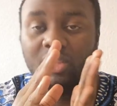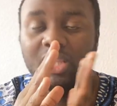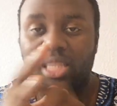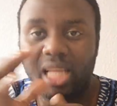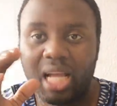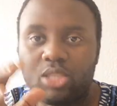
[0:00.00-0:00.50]

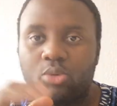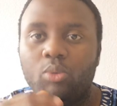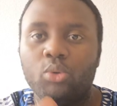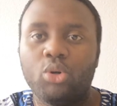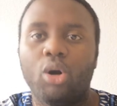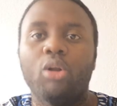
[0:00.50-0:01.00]
That's what
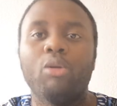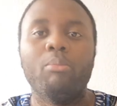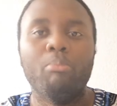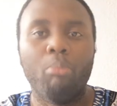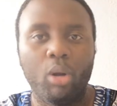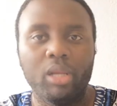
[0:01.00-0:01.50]
we call
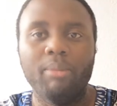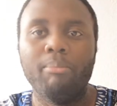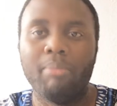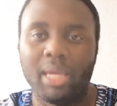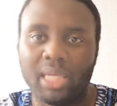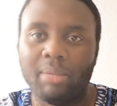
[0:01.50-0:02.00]
money
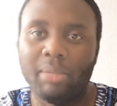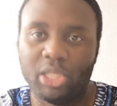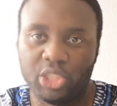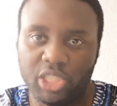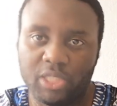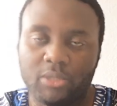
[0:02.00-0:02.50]
making
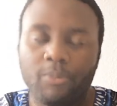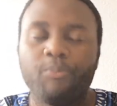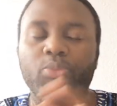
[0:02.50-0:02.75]
machines.